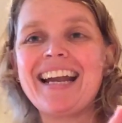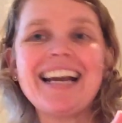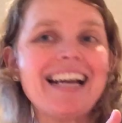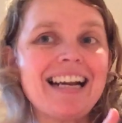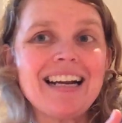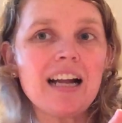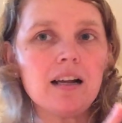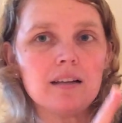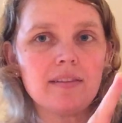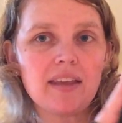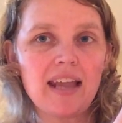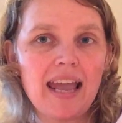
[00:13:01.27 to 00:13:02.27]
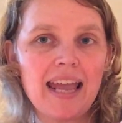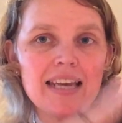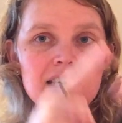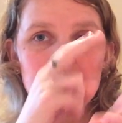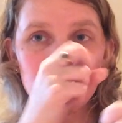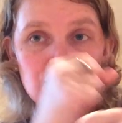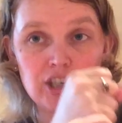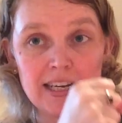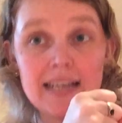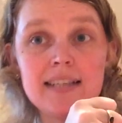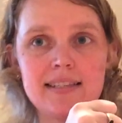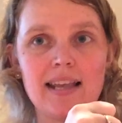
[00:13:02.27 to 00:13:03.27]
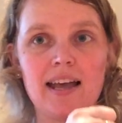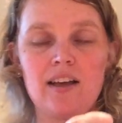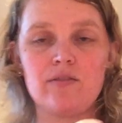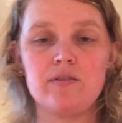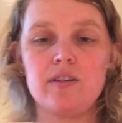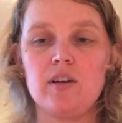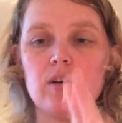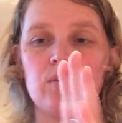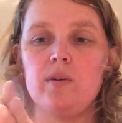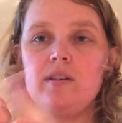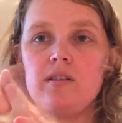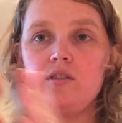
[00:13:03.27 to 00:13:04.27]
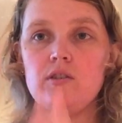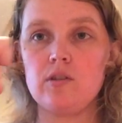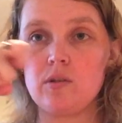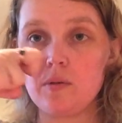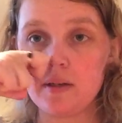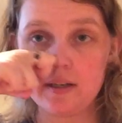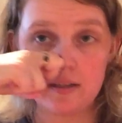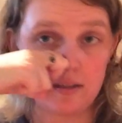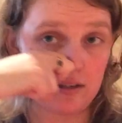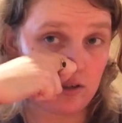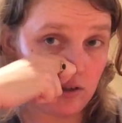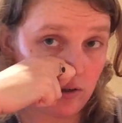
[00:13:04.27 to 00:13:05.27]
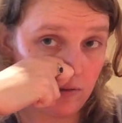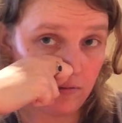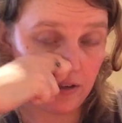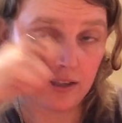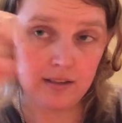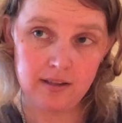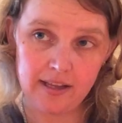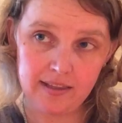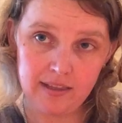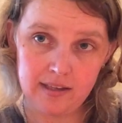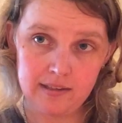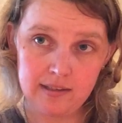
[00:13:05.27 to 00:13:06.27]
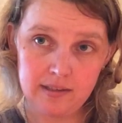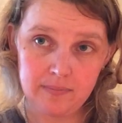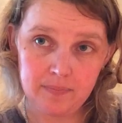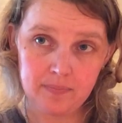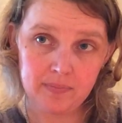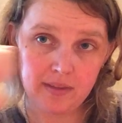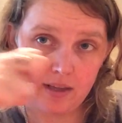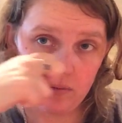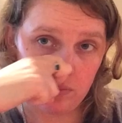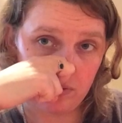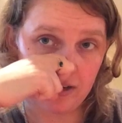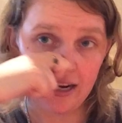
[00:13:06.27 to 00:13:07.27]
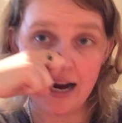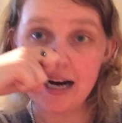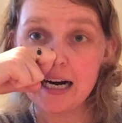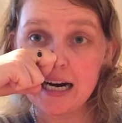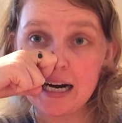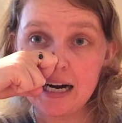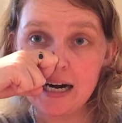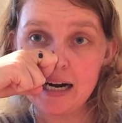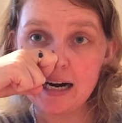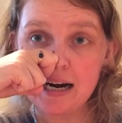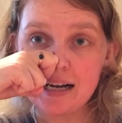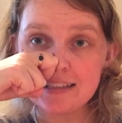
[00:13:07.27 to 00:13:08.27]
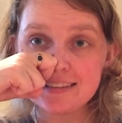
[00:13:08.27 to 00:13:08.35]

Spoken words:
the NG sound, we just do the two fingers like this, and we put to